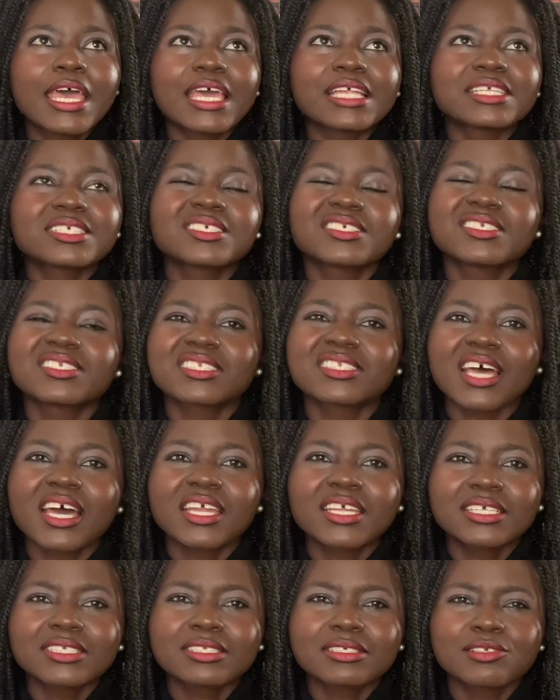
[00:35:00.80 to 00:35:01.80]
and she
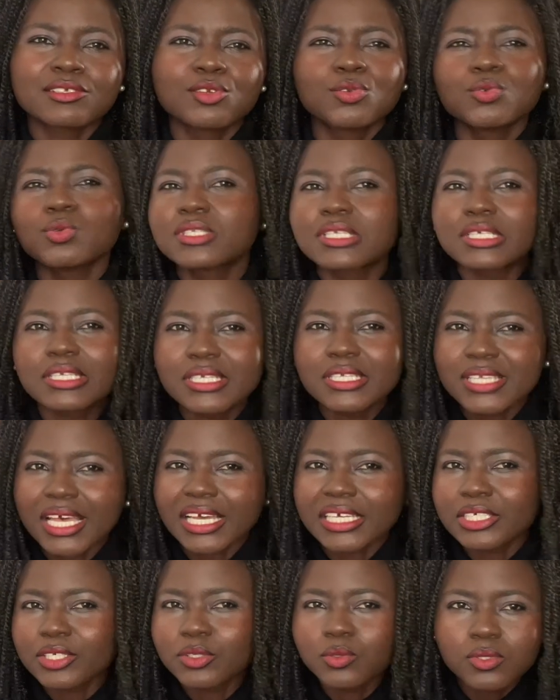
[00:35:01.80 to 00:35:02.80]
started losing it,
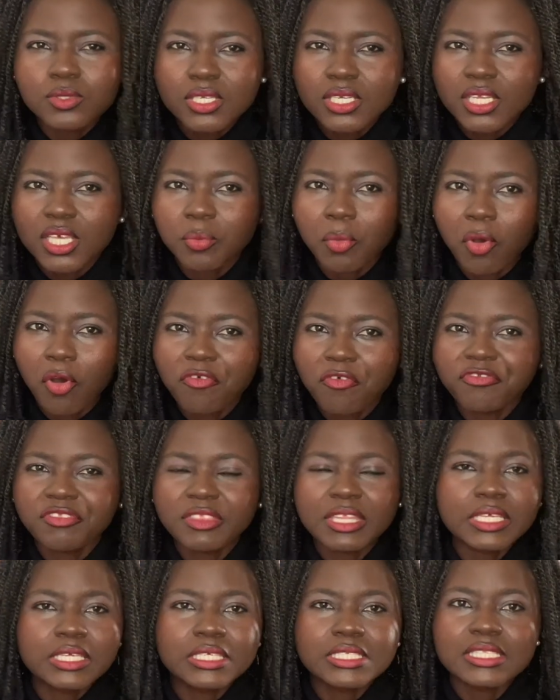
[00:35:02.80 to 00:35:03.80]
accusing him of
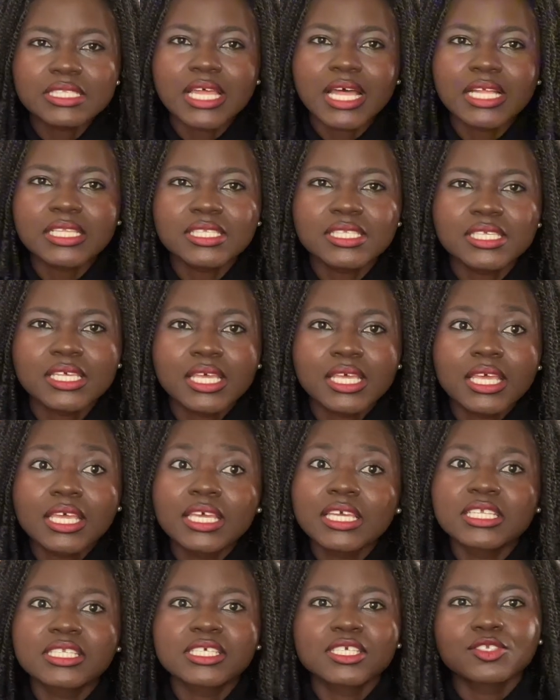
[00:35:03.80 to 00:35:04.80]
things that
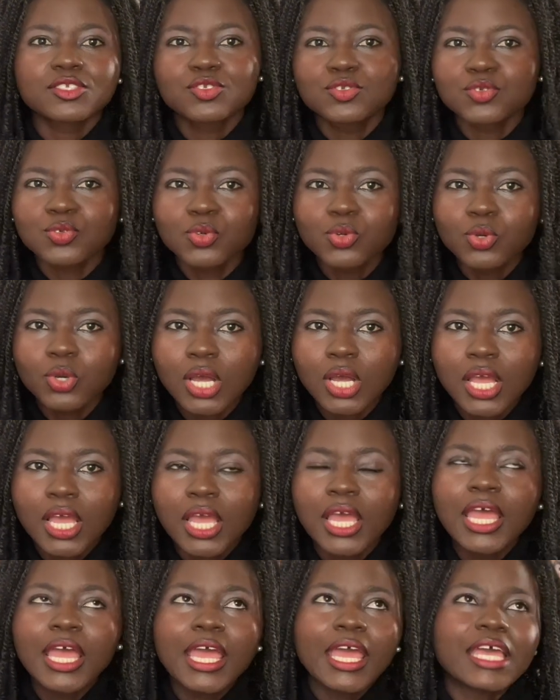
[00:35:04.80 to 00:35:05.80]
he didn't do.
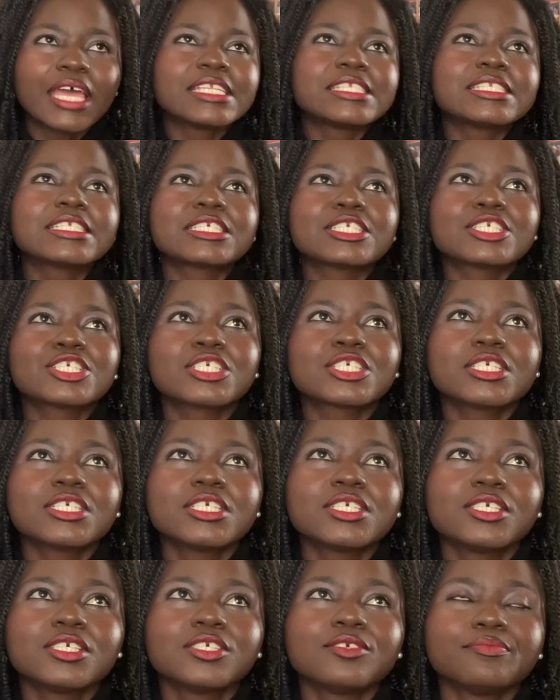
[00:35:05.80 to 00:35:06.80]
And
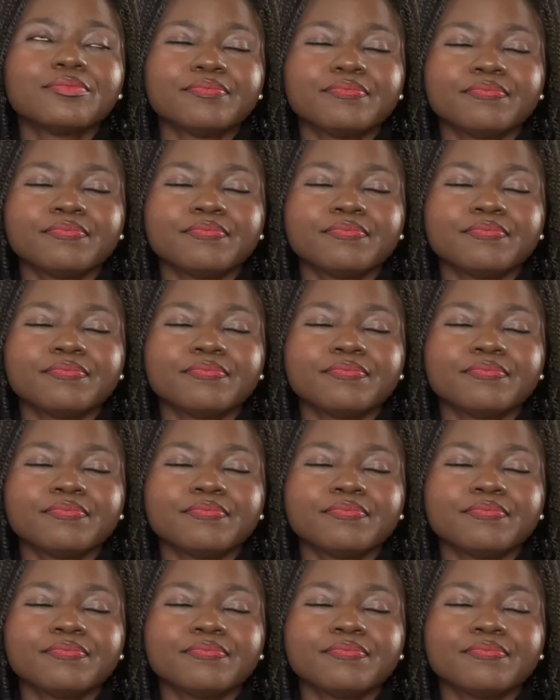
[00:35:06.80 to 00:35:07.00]
she